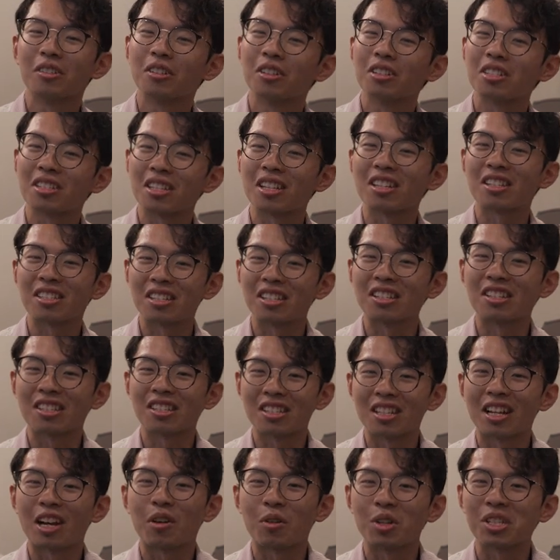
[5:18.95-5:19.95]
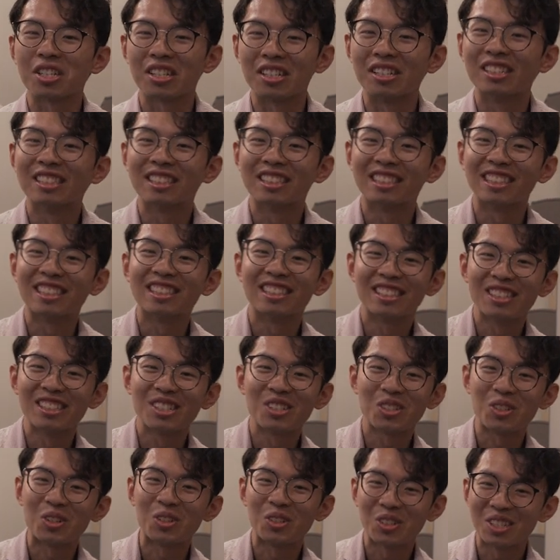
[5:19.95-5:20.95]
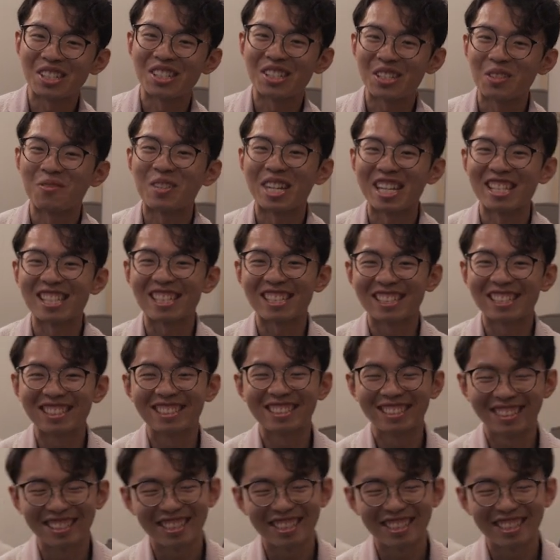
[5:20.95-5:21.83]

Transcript: 5-6 years that I was here. Yeah, so it's amazing.